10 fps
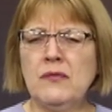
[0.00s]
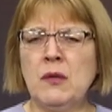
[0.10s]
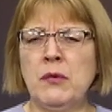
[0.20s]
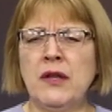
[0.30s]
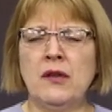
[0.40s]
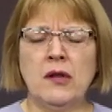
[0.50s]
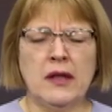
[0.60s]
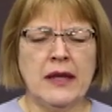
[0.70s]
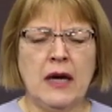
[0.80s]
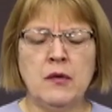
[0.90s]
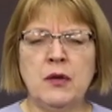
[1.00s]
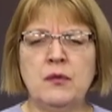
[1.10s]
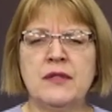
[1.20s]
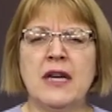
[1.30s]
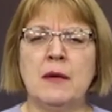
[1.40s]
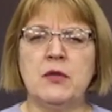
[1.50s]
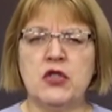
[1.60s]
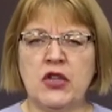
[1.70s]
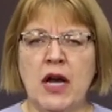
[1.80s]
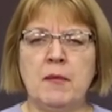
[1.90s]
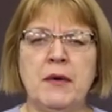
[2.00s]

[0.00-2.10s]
we allow you time to shop.